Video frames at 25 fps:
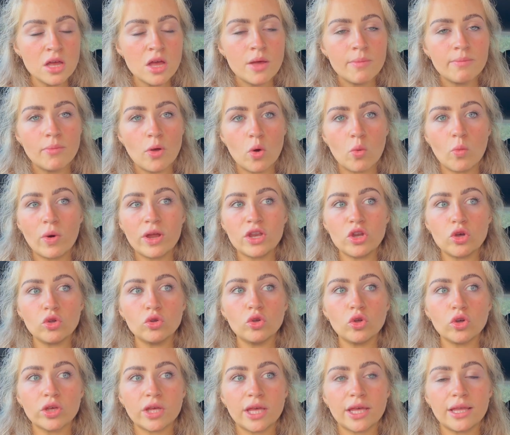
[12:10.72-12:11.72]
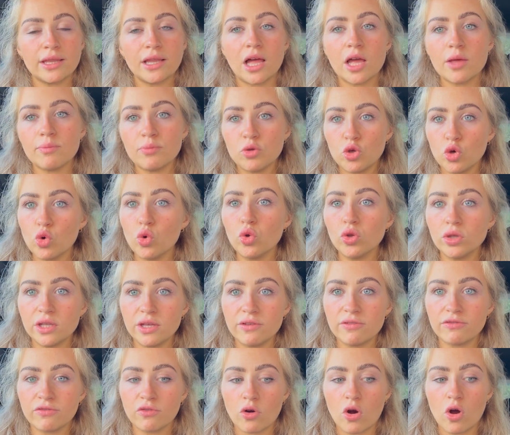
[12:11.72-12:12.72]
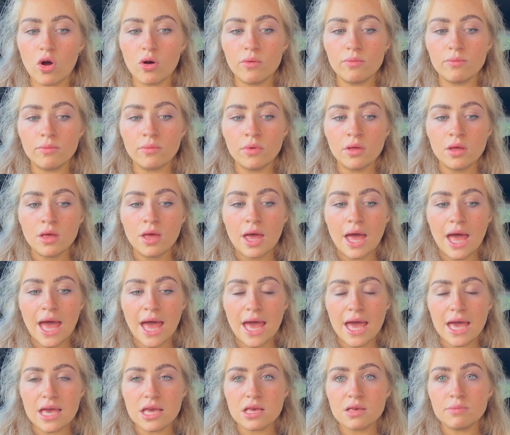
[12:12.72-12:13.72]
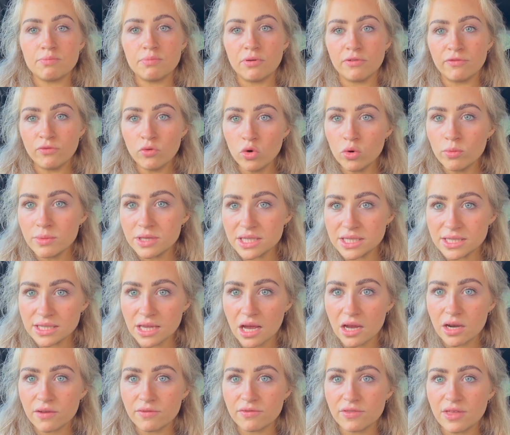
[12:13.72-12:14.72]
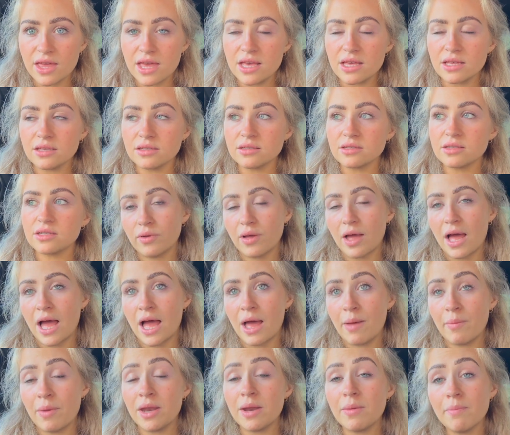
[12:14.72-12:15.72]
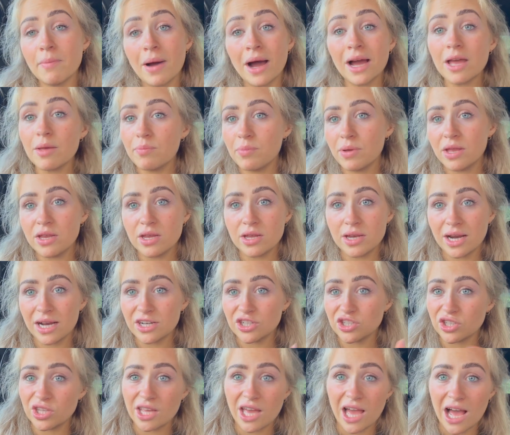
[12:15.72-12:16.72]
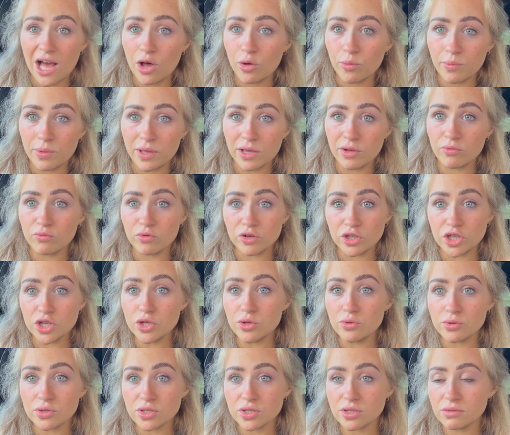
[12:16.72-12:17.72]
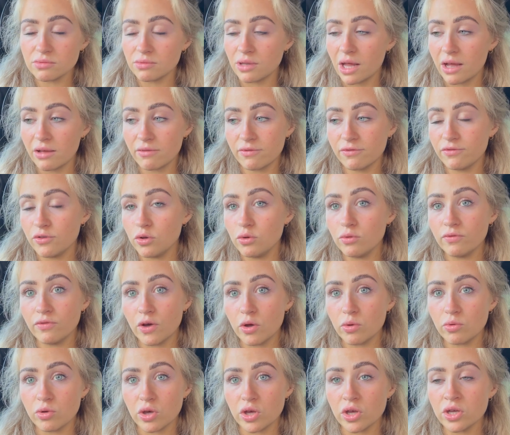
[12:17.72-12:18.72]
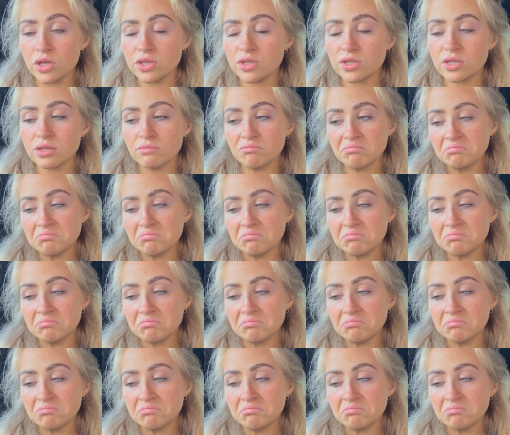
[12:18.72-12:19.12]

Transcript: But when you're looking like purely from a performance side of things, and in my opinion actually helping reduce like food focus,